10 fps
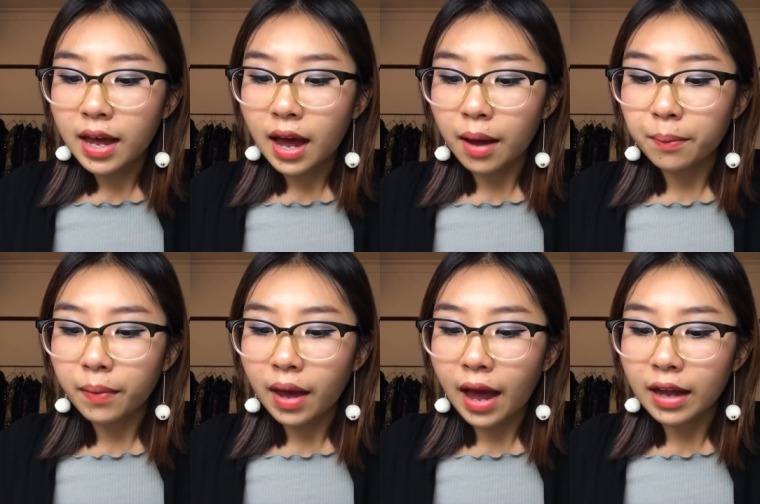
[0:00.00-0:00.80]
um,
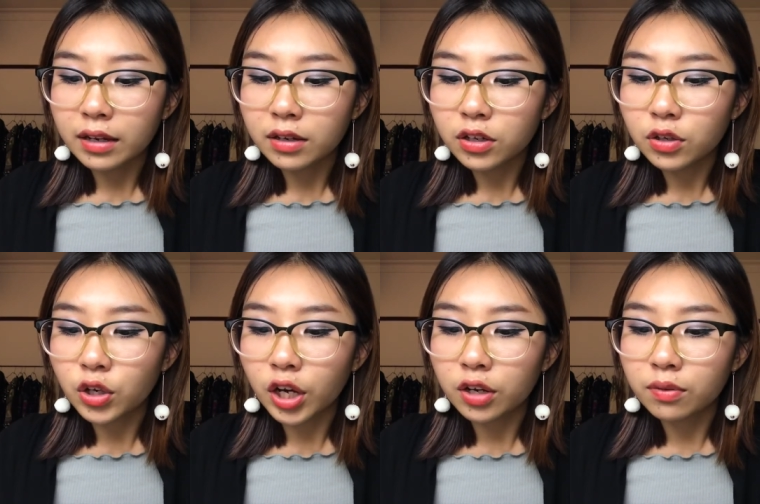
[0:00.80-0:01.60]
and
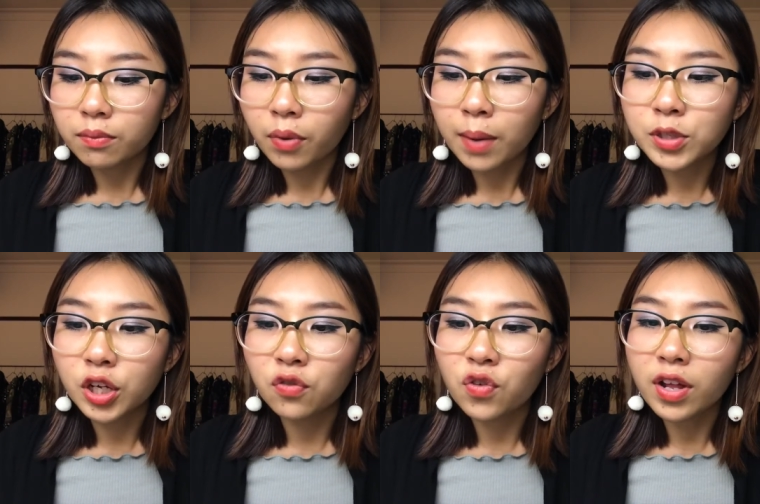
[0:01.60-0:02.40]
you can perhaps you
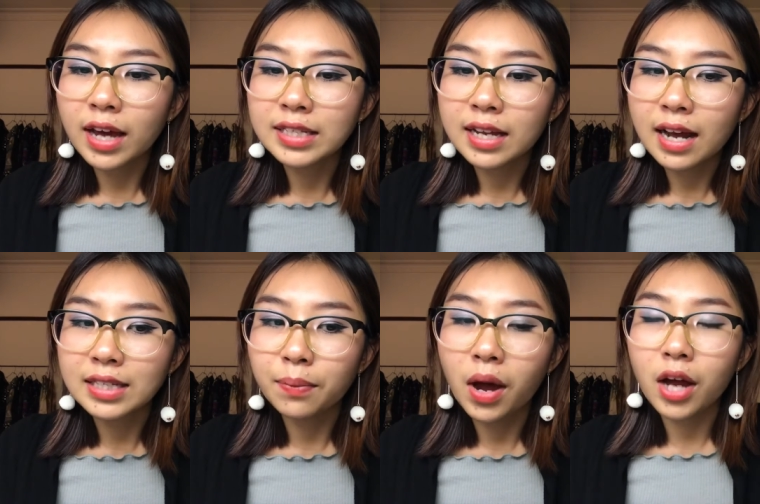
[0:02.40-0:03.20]
can realize it
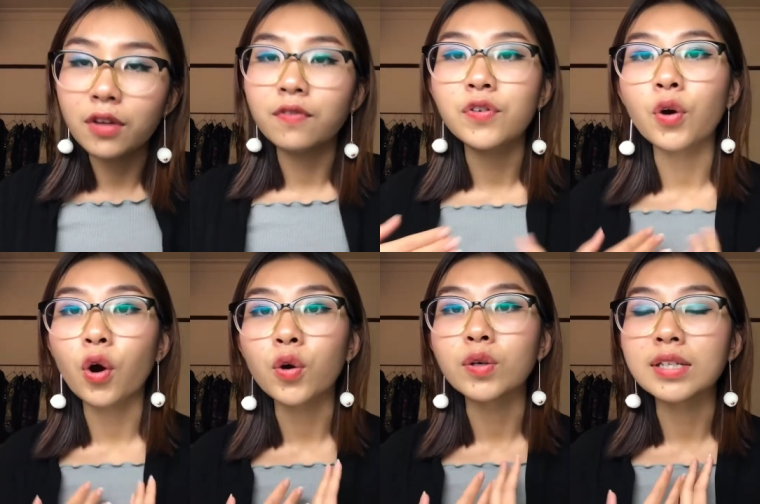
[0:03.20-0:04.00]
as a part of your
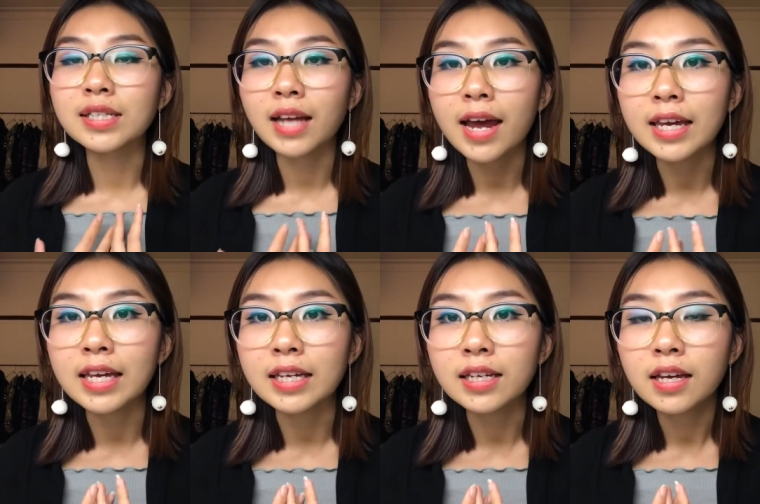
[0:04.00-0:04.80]
own
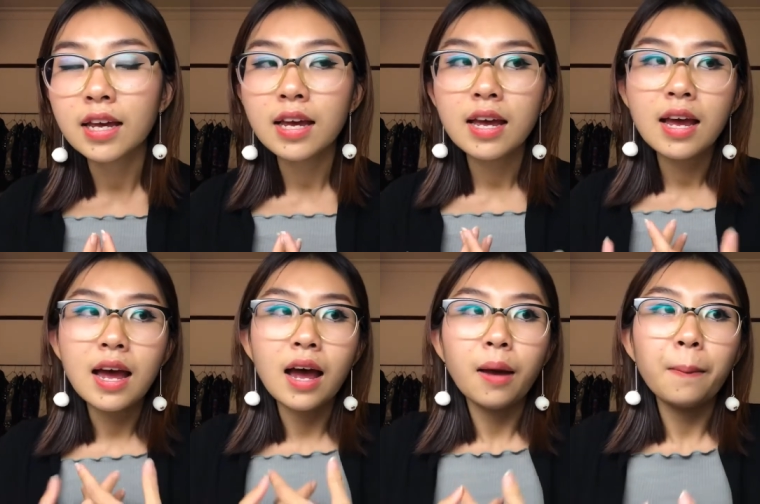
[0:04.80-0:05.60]
psyche
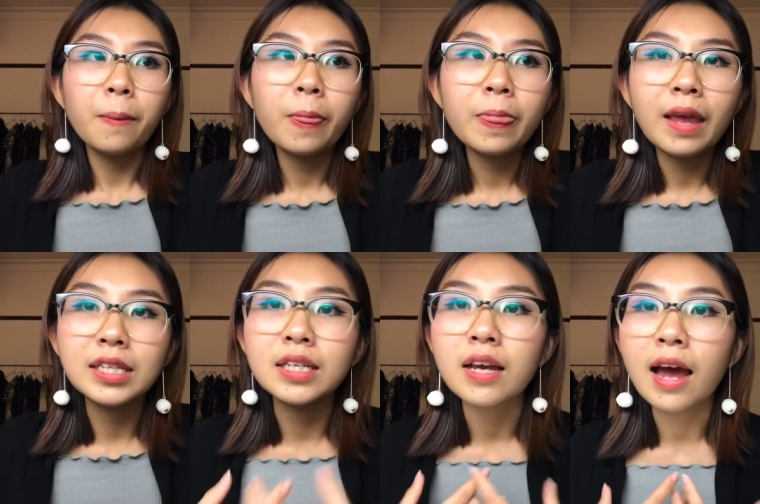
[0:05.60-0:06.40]
um,
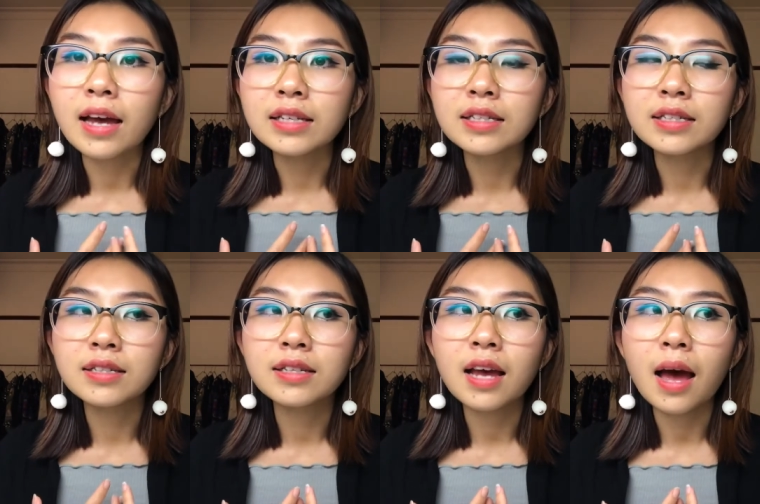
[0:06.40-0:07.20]
as a
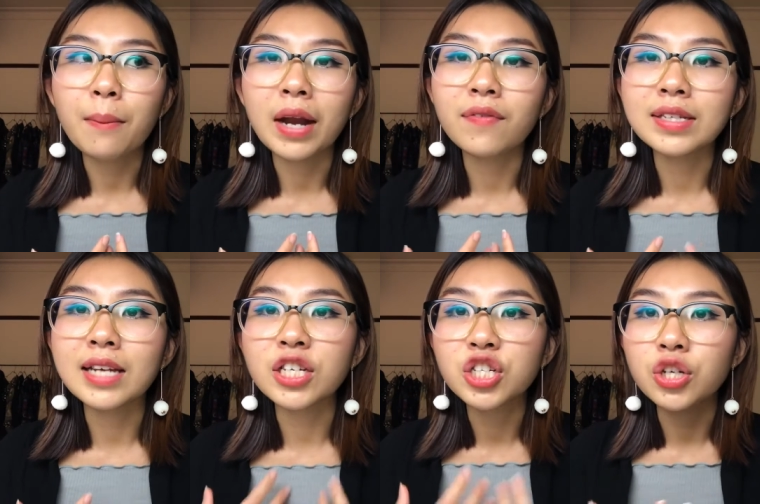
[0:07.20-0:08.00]
as a
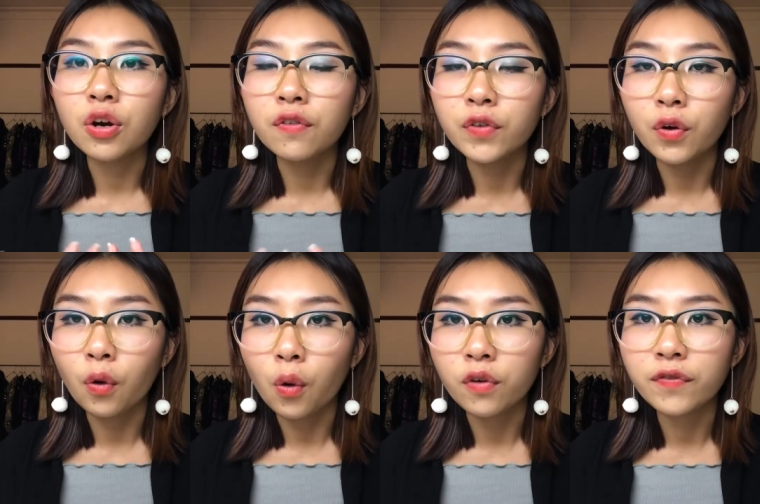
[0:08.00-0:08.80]
manifestation of your
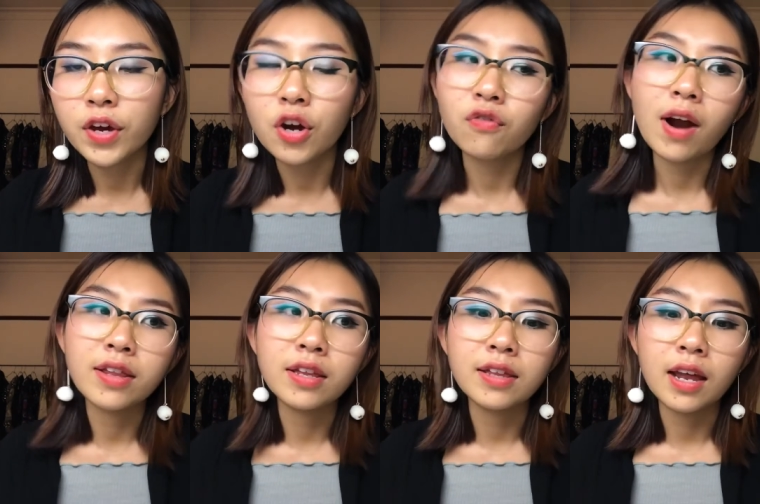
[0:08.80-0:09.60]
core fear
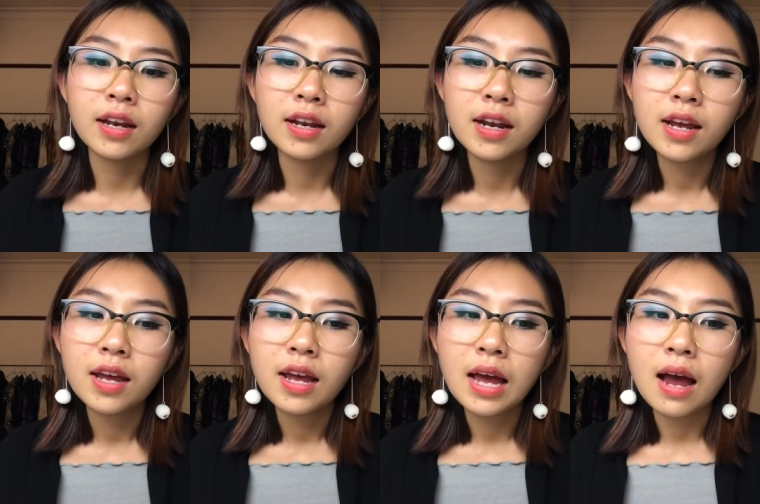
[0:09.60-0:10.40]
rather than
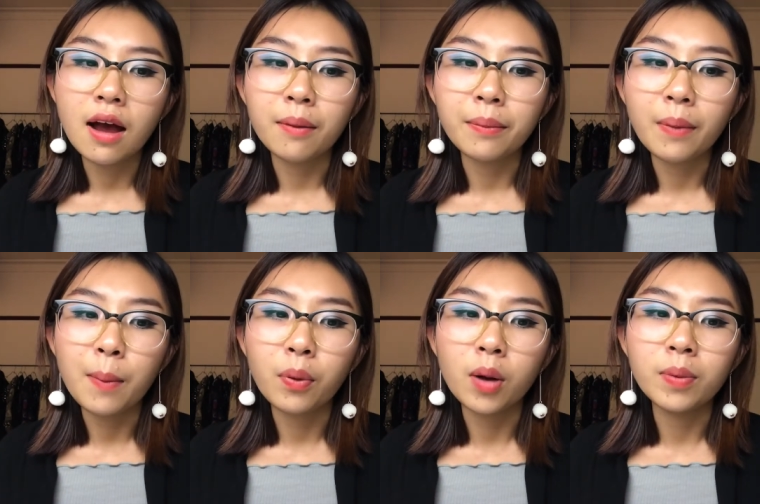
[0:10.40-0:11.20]
um, a
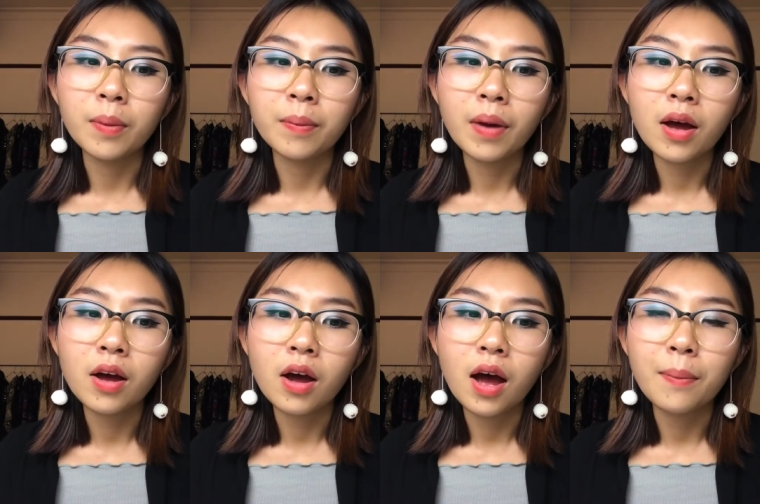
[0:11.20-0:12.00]
problem
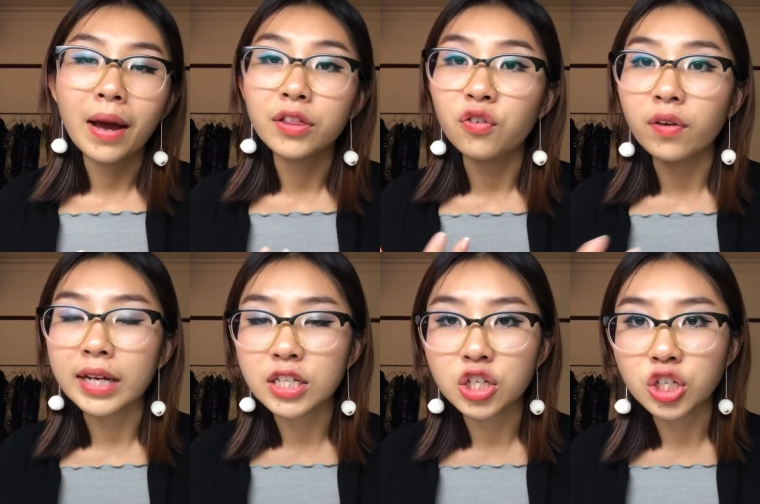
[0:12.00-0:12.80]
about the
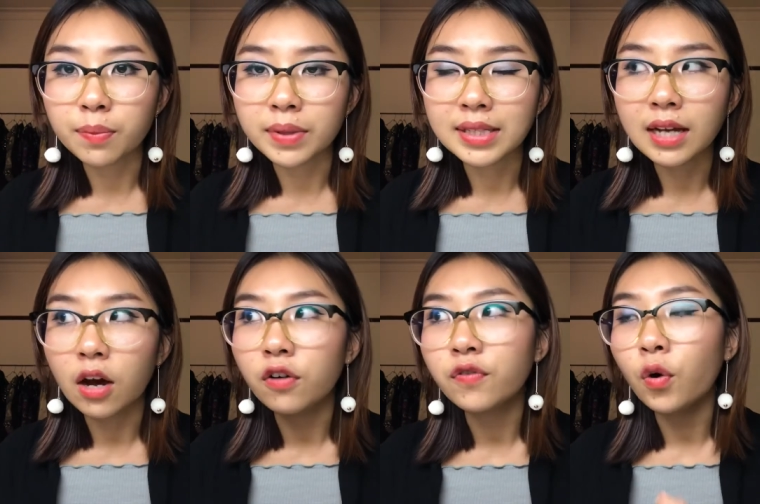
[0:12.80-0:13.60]
relationship
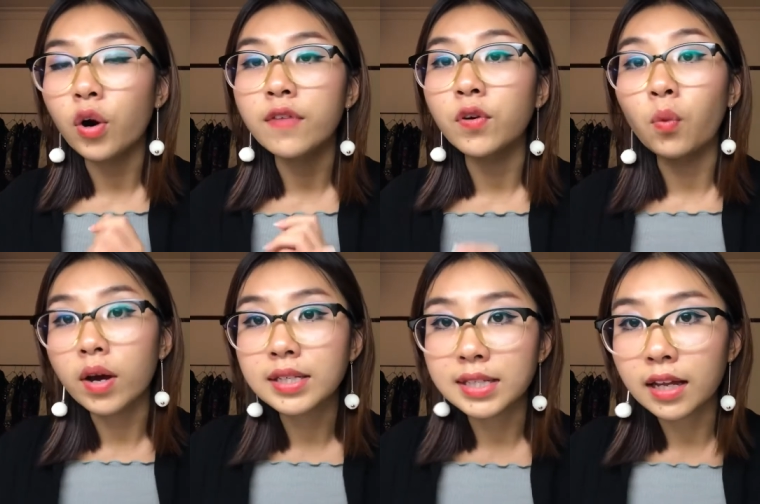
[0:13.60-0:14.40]
itself or even
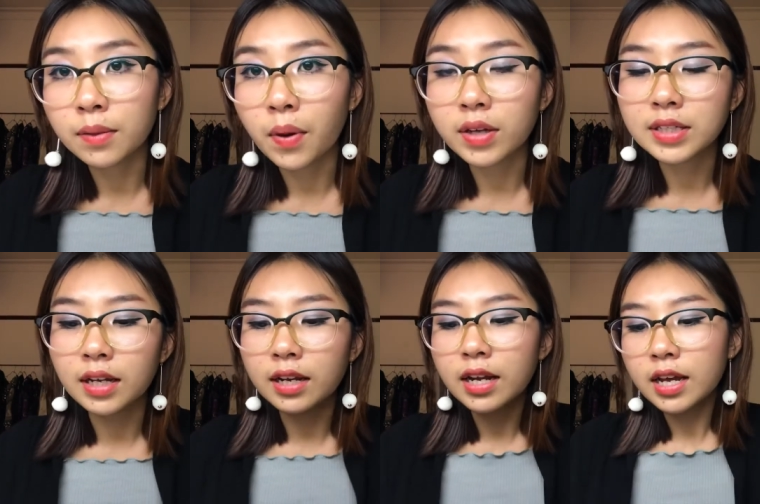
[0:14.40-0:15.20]
worse the other person